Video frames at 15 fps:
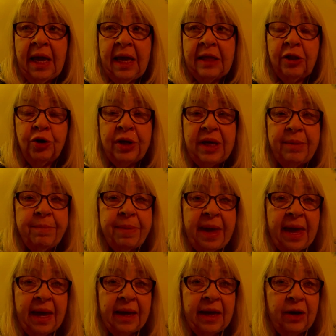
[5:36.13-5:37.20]
looking
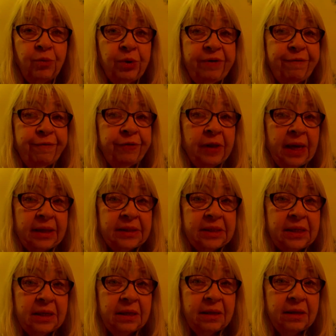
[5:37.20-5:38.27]
back and
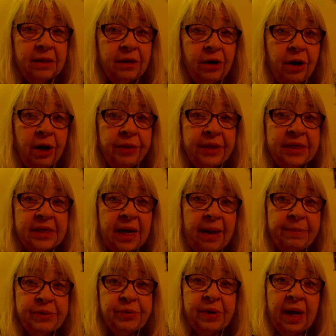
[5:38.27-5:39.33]
reflecting on the
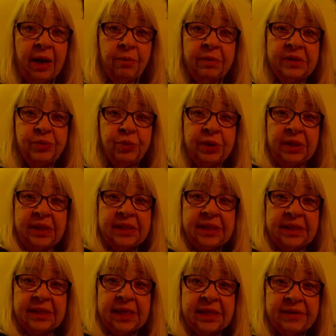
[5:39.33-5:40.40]
times when I was really
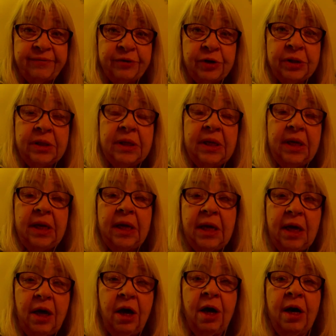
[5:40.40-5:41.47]
successful
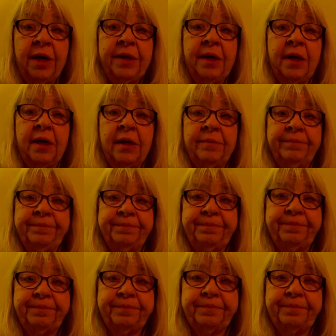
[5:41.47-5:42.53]
on um,
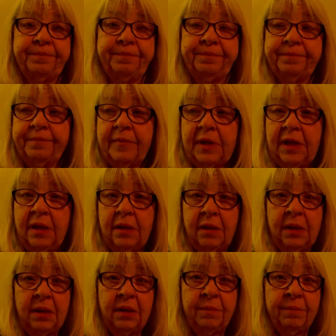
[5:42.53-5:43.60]

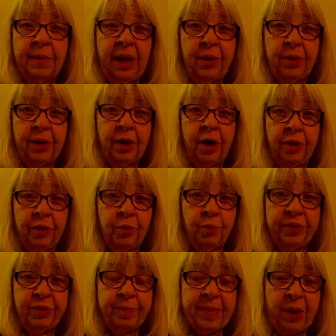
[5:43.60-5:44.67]
my on
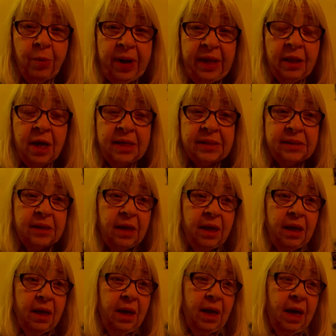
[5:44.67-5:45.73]
with my weight loss,
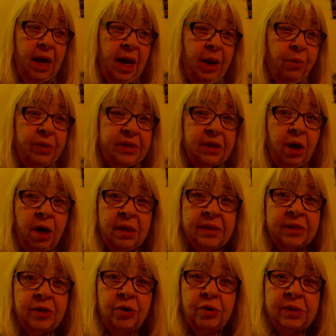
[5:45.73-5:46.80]
I was
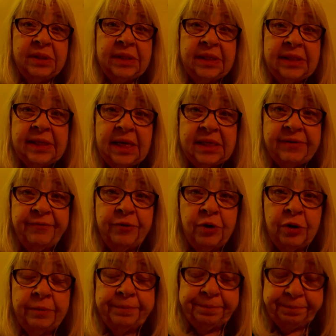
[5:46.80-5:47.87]
also
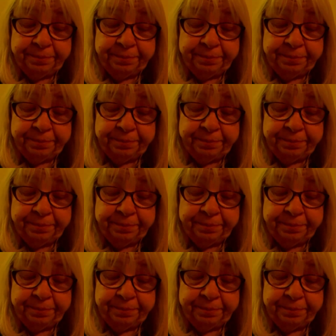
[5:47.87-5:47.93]
successful